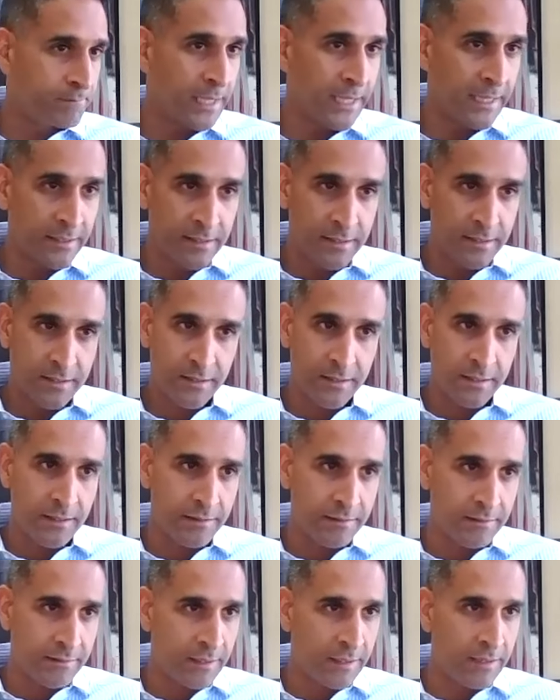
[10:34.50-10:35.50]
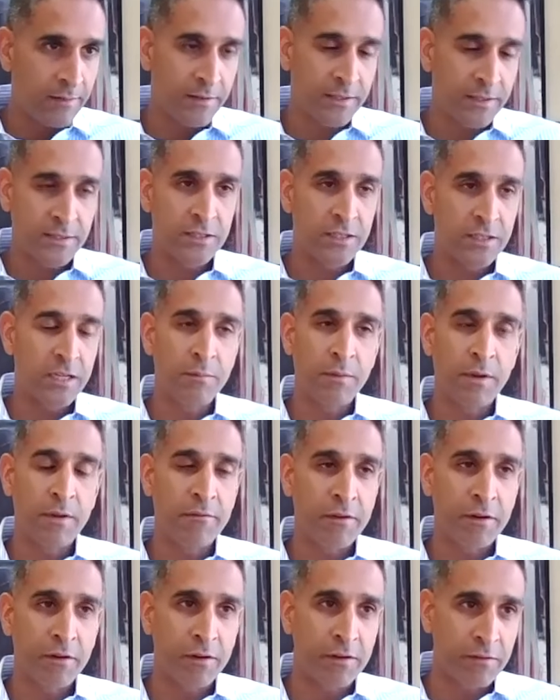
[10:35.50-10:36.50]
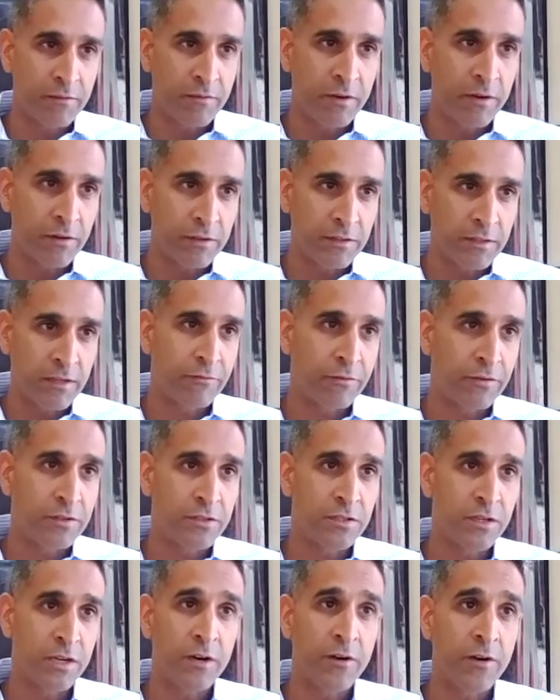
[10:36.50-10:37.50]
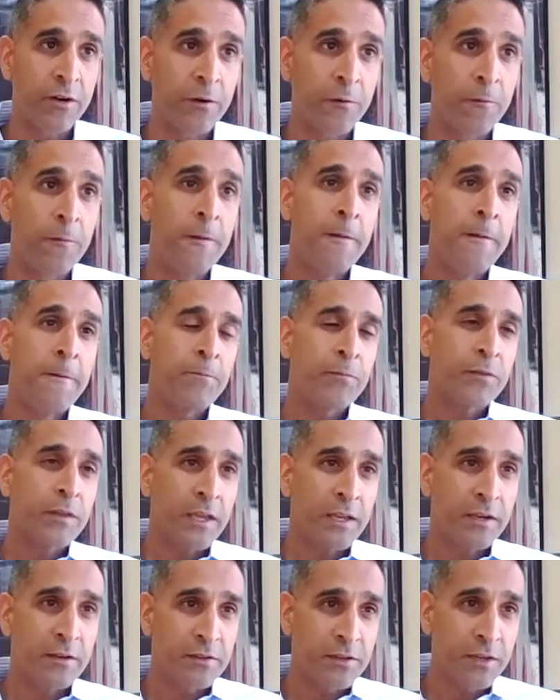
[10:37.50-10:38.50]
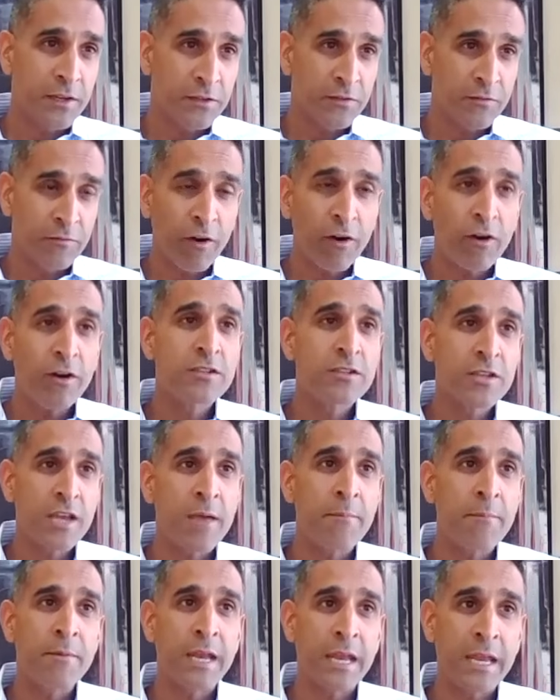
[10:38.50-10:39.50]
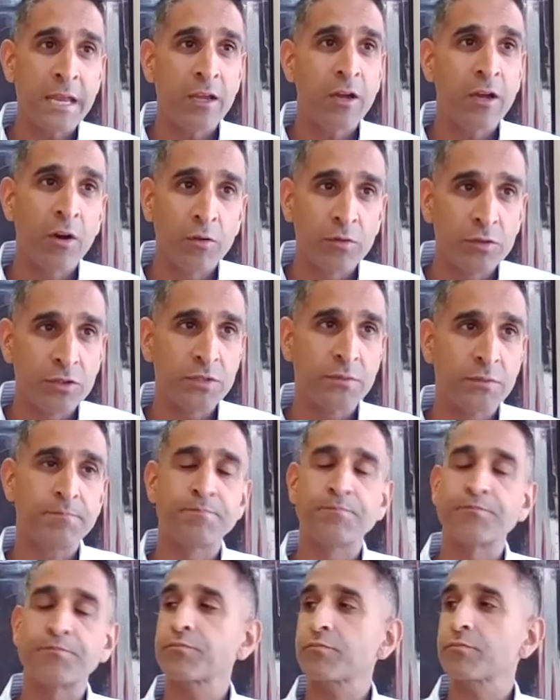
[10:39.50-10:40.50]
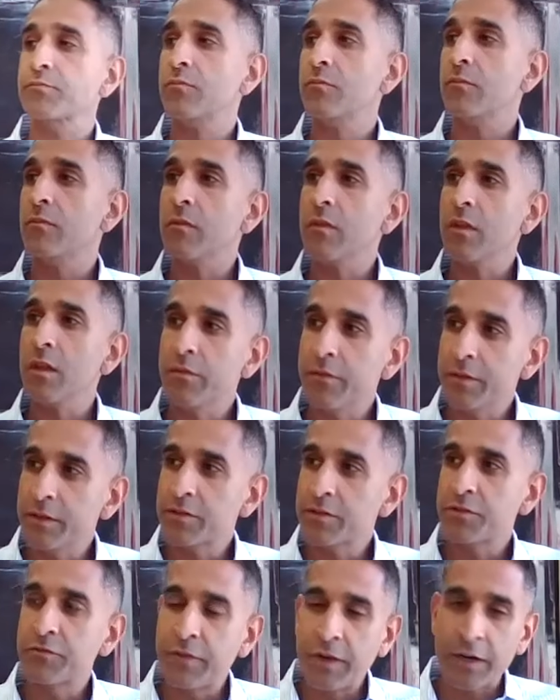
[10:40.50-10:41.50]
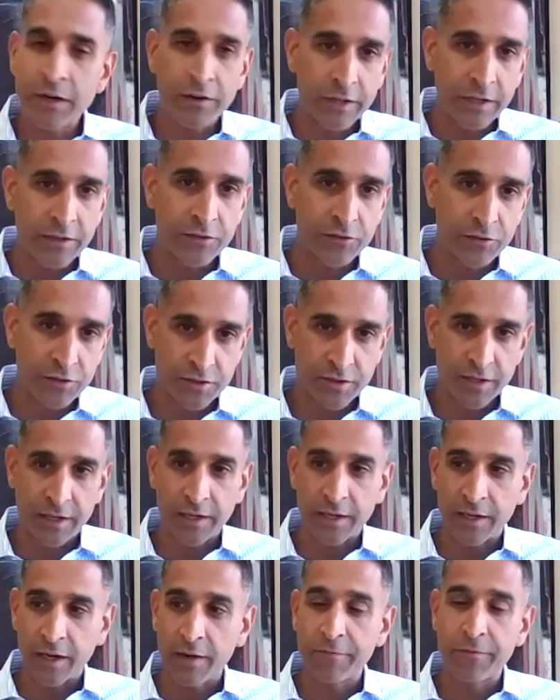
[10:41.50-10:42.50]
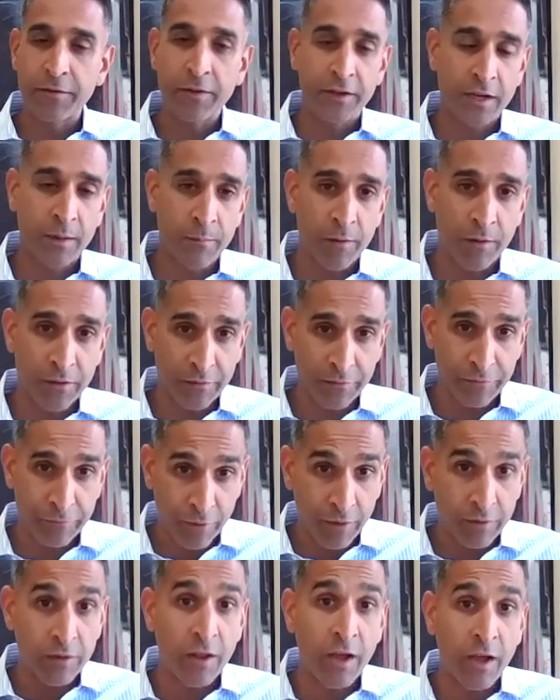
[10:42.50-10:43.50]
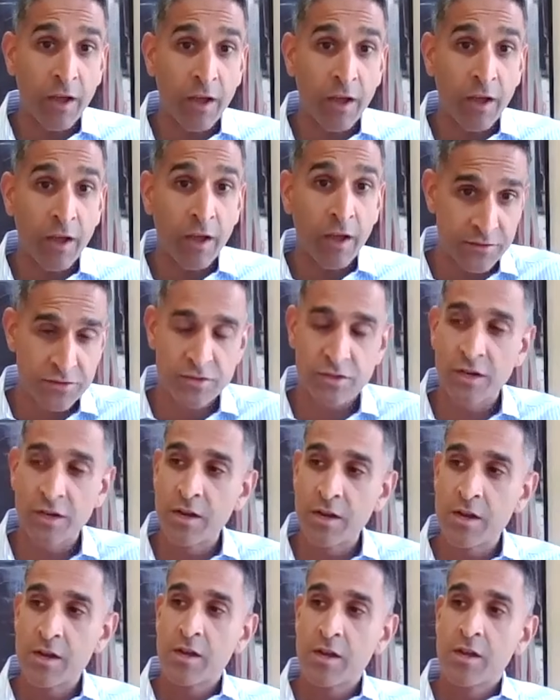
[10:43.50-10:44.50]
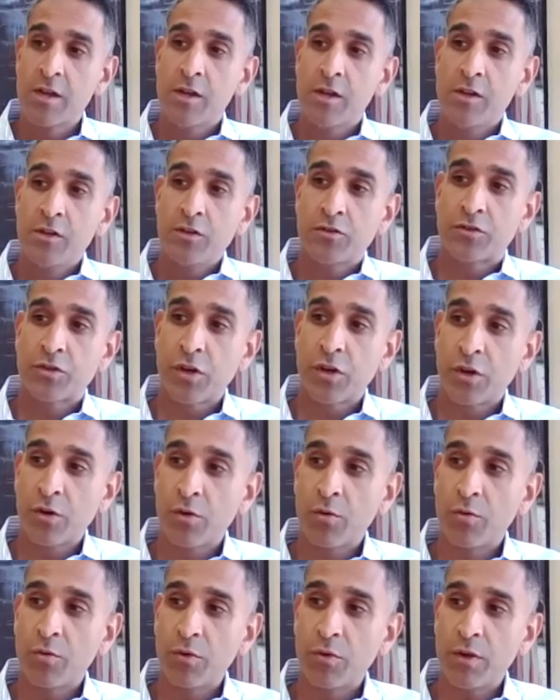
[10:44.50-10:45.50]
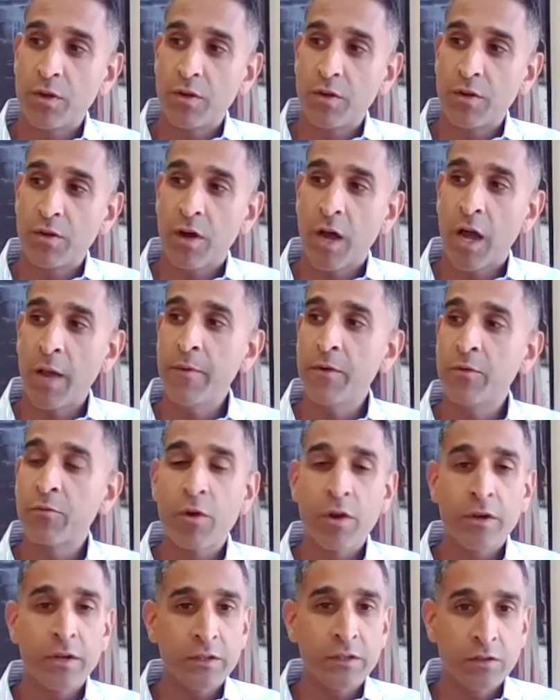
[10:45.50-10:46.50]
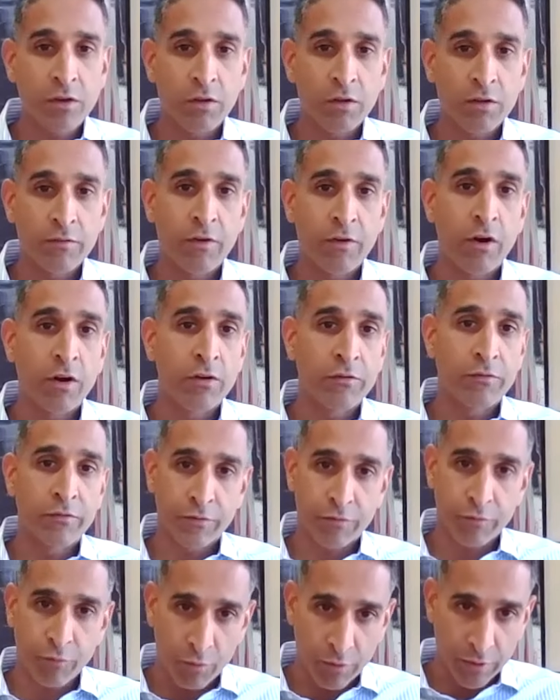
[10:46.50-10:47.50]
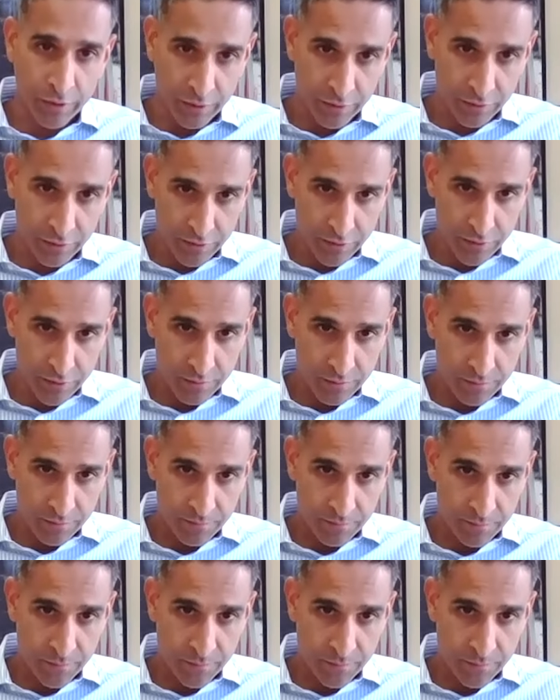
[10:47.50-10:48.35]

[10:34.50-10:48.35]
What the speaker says: it's, you know, this is going to be a very, very different scenario. And as far as M&A goes, this is very interesting. And I feel like I'm on the front lines of this. So I've been running Dolly Varden for 4 years.